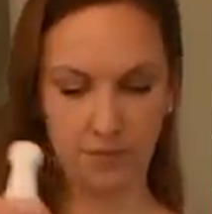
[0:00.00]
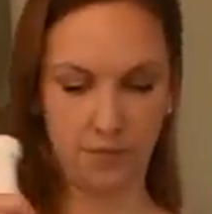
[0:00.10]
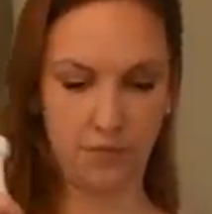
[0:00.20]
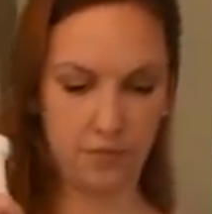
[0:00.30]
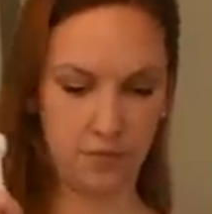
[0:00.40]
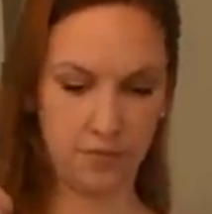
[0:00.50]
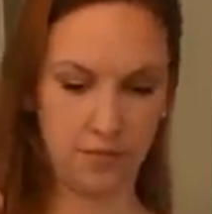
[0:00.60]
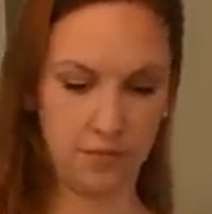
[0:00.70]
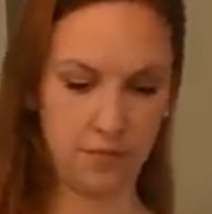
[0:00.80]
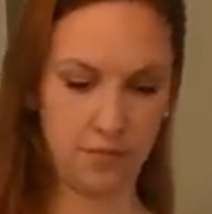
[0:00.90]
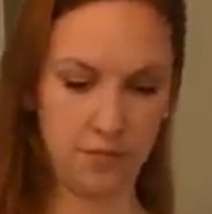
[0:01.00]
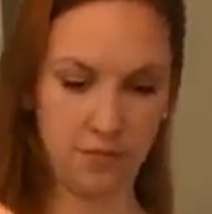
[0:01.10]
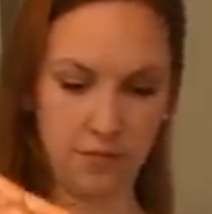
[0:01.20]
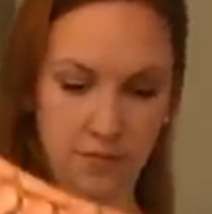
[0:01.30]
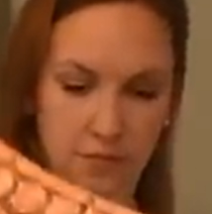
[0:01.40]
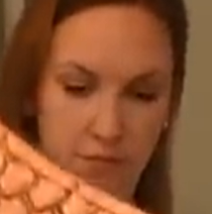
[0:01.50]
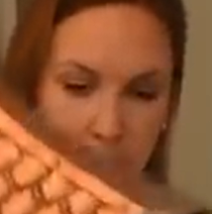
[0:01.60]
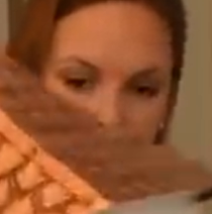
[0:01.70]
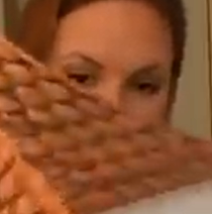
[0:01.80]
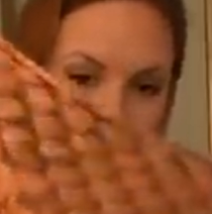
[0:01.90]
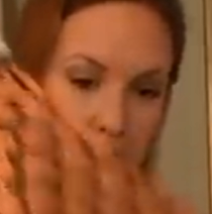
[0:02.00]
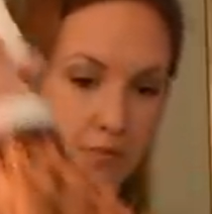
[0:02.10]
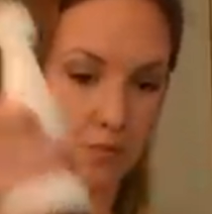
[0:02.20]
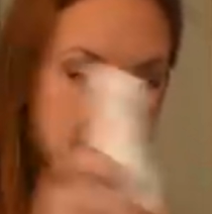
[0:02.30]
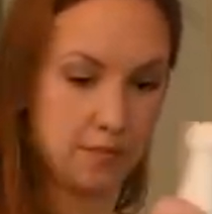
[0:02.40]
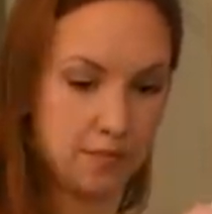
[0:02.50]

(no one is talking)